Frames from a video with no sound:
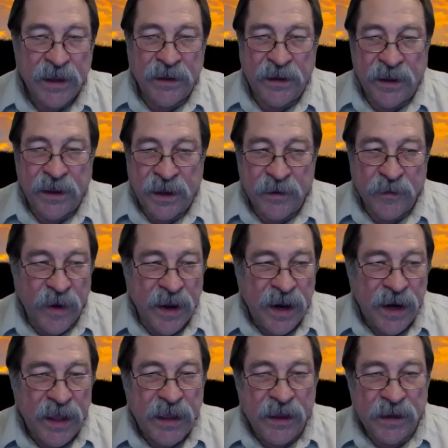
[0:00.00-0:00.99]
you get
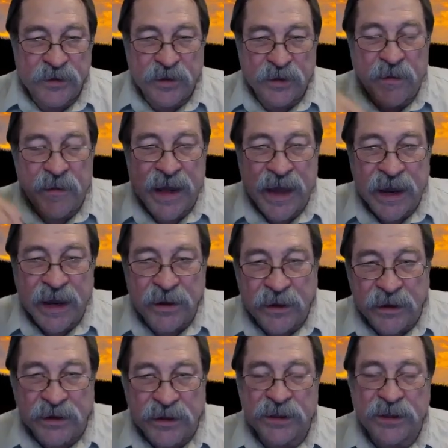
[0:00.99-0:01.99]
ready, you draw back
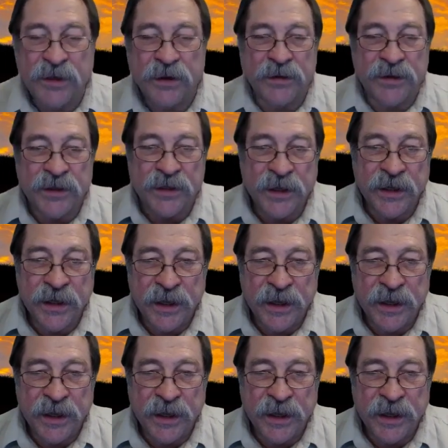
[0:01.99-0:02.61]
and you shoot.